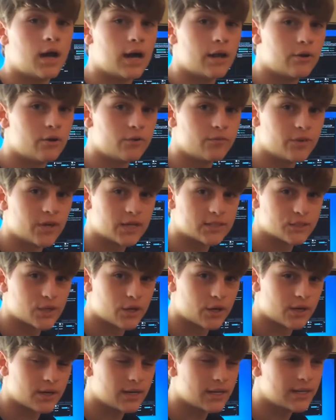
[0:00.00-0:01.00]
I don't know if you guys
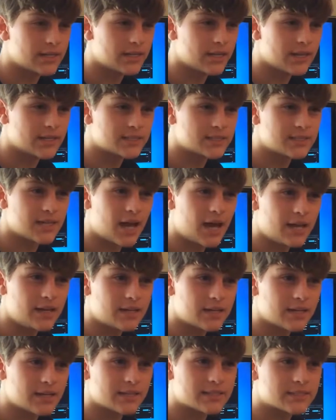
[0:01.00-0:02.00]
hear it. It's
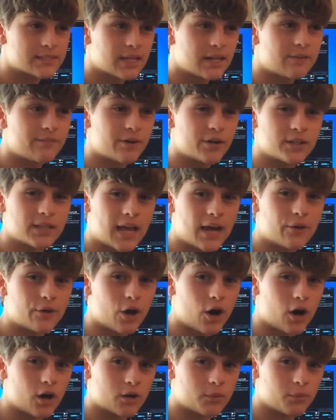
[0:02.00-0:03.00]
not a very
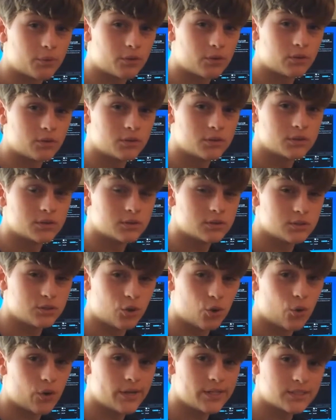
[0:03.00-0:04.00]
loud audible
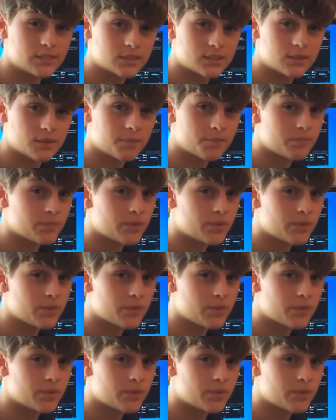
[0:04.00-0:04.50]
noise,